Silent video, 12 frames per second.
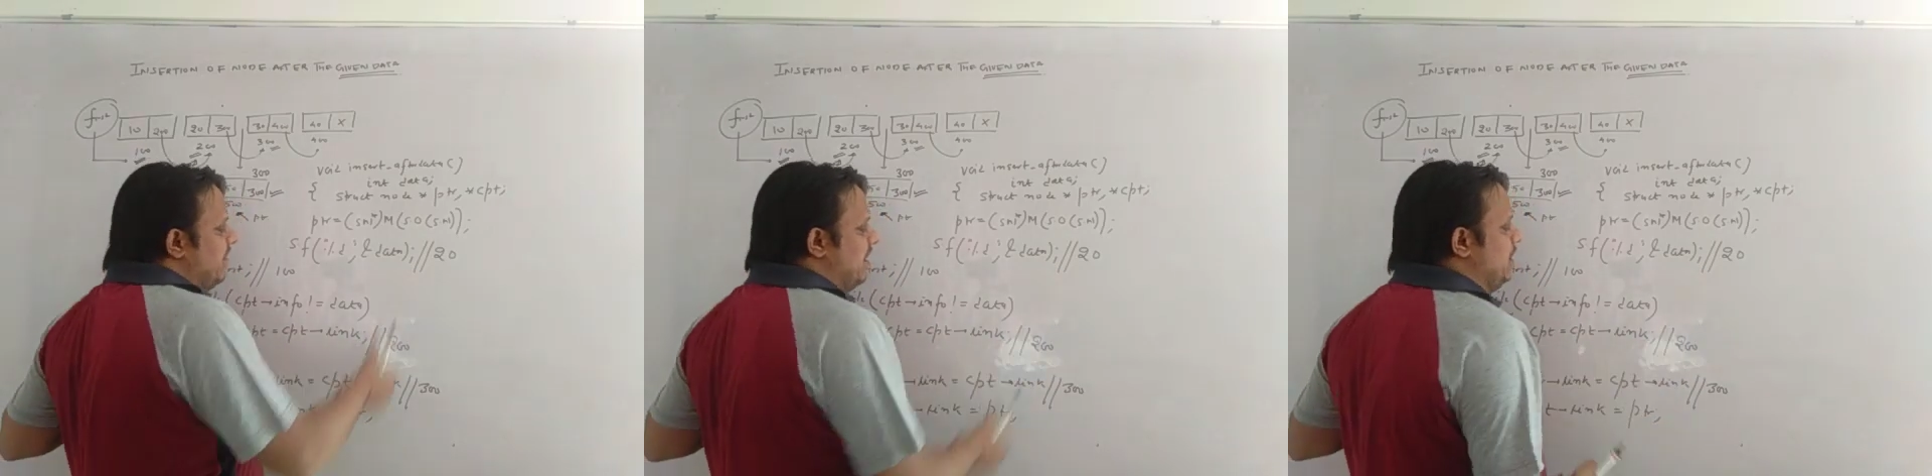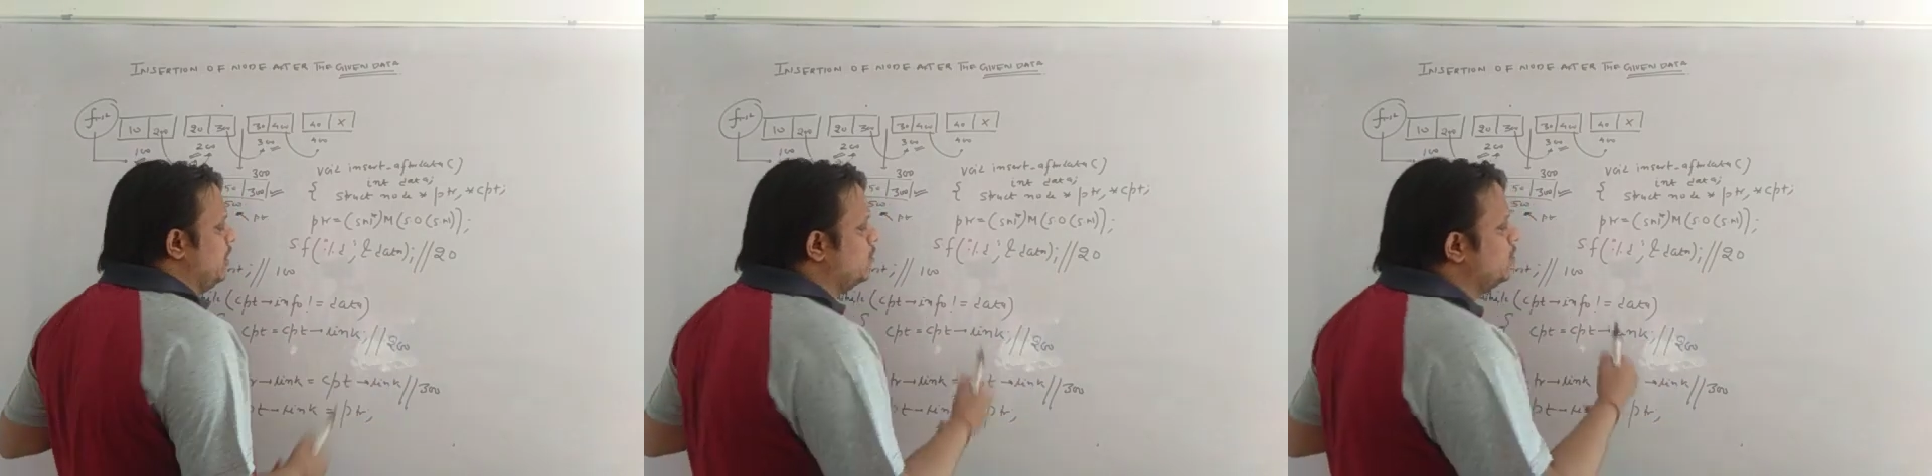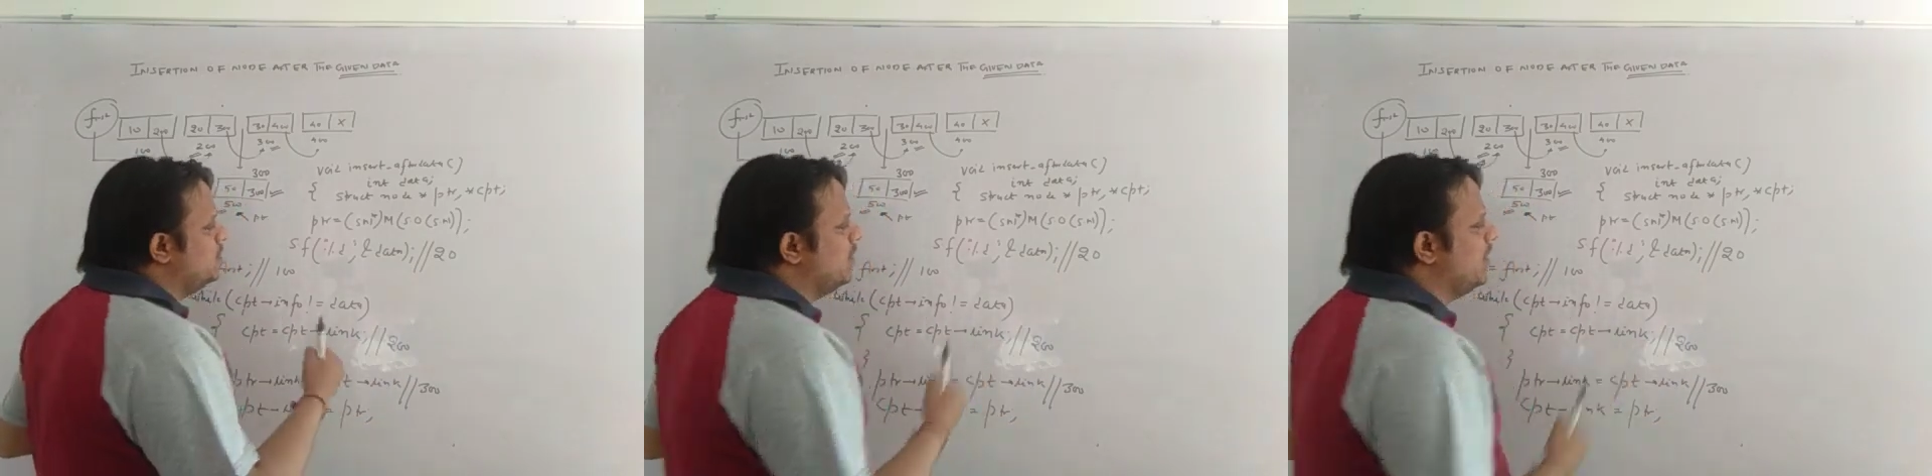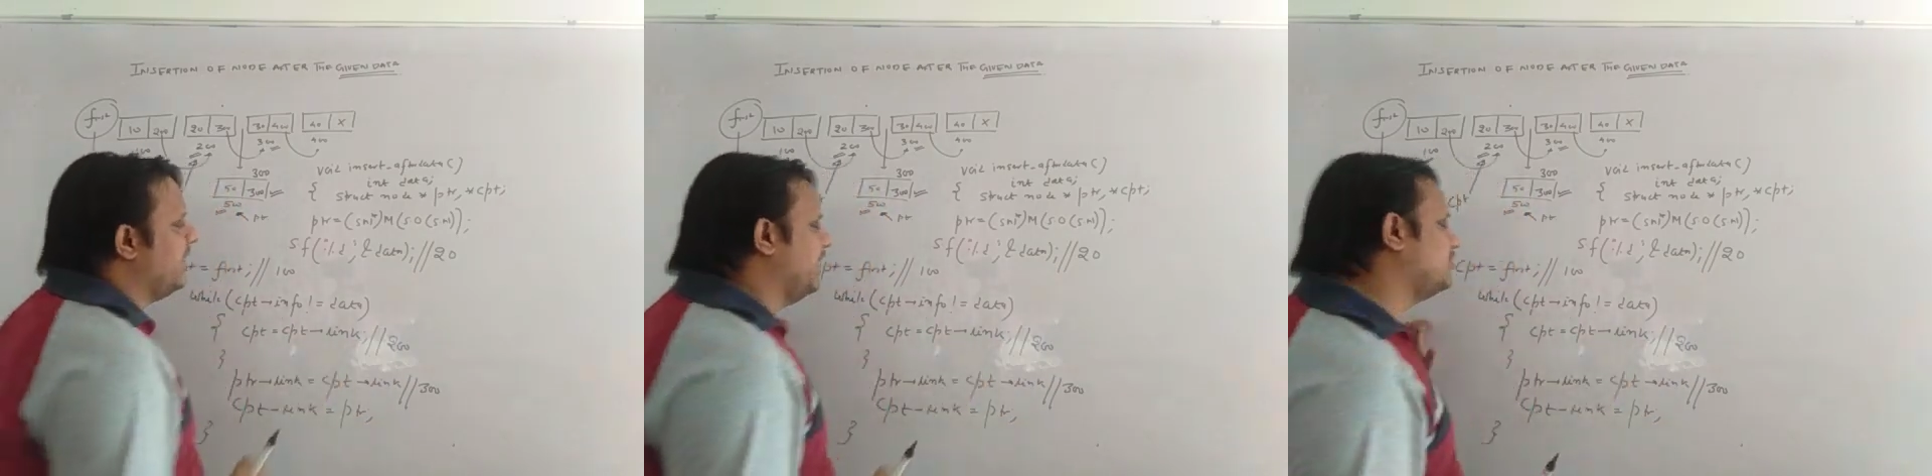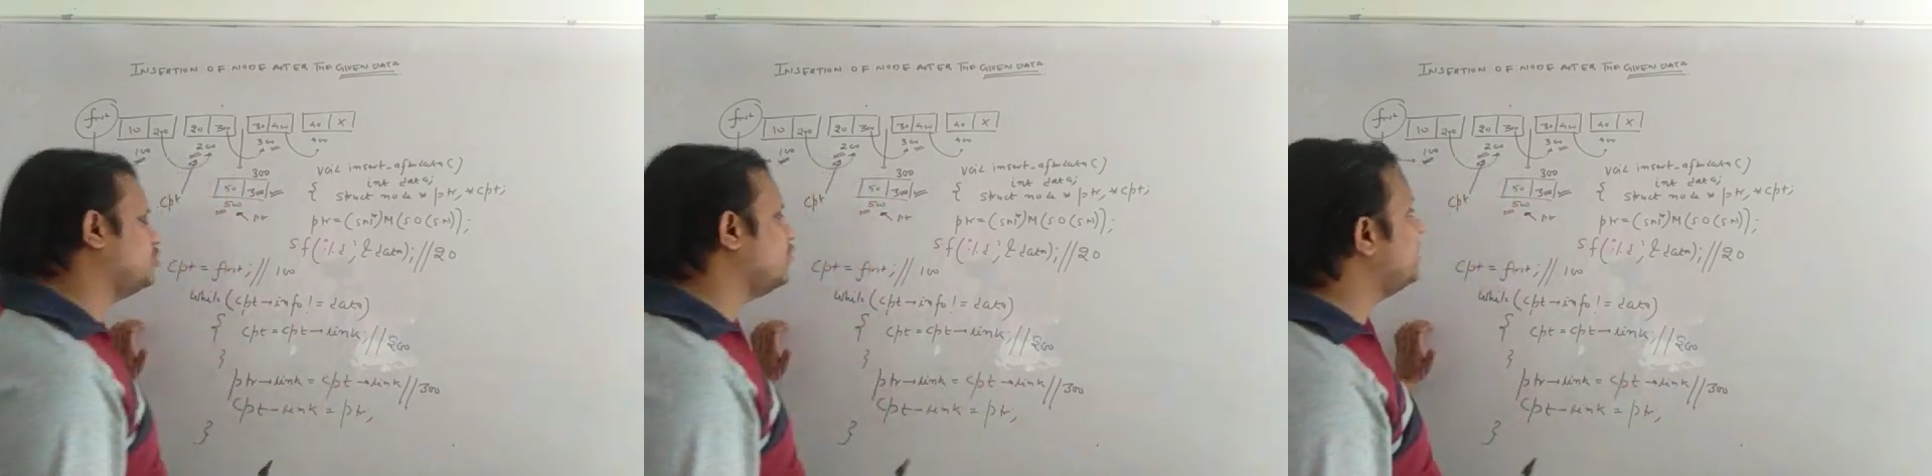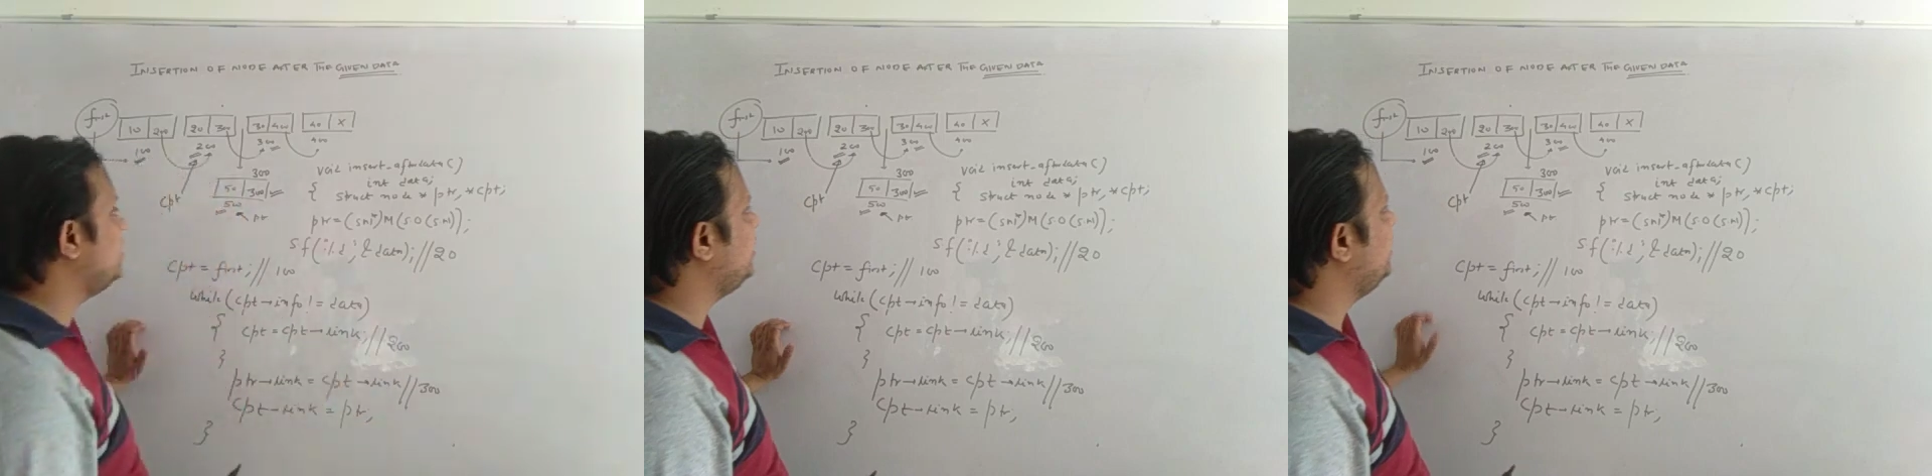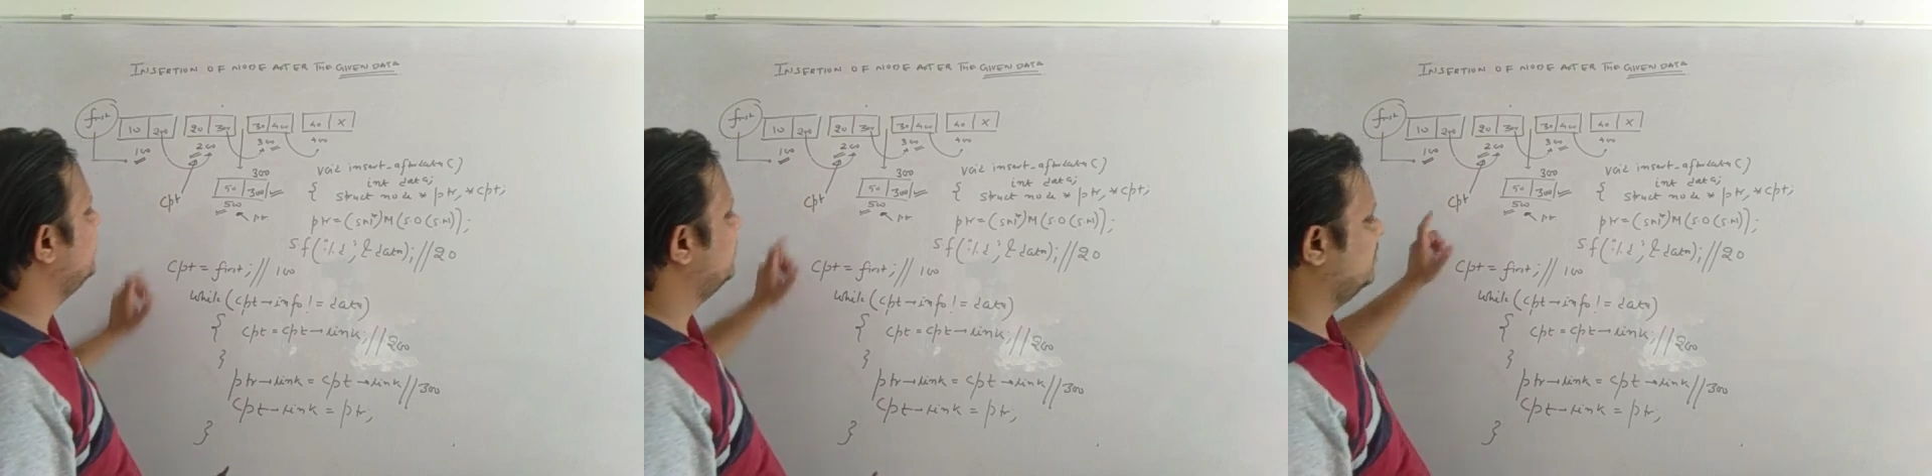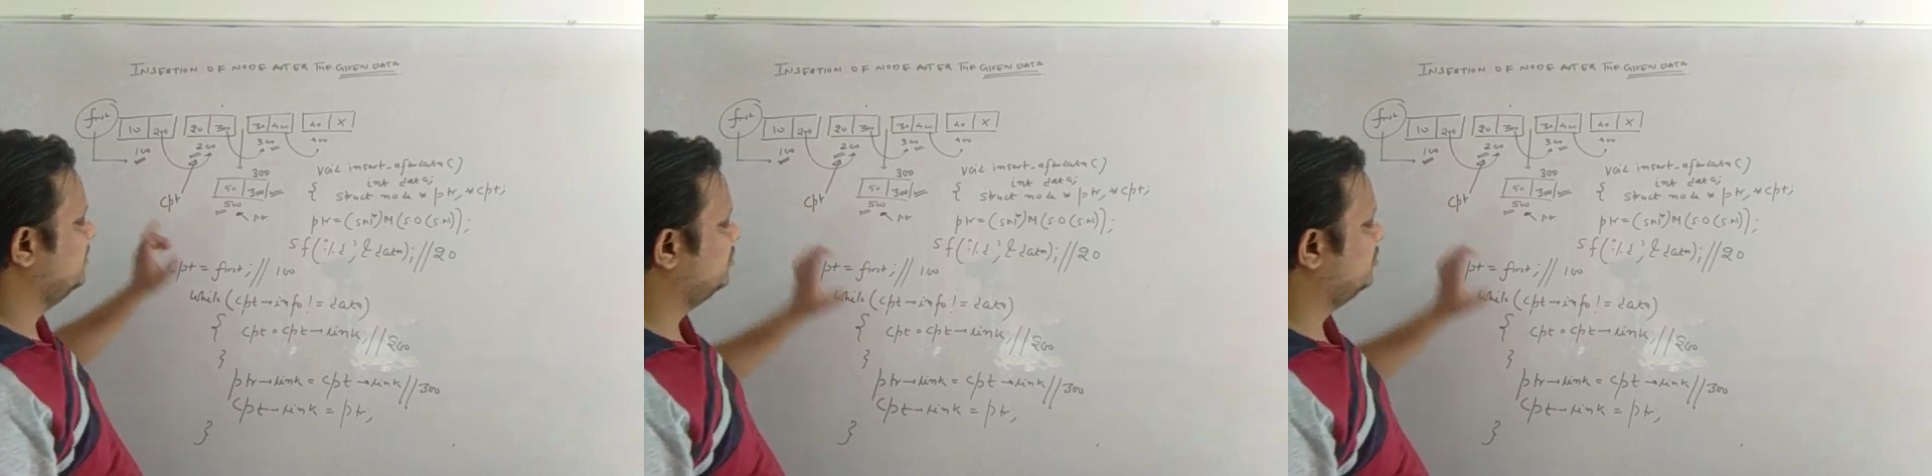value is 20.